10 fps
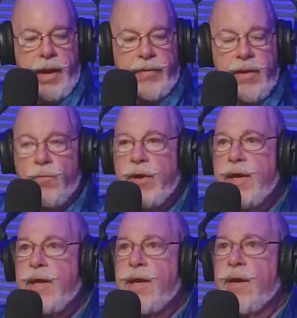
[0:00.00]
And then
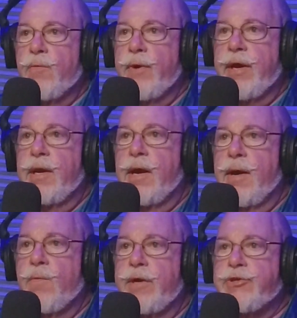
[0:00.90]
Rick and
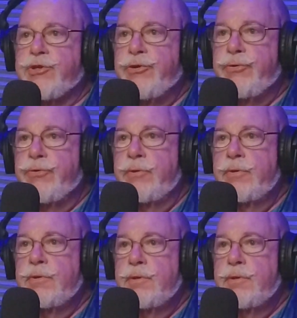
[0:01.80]
I went to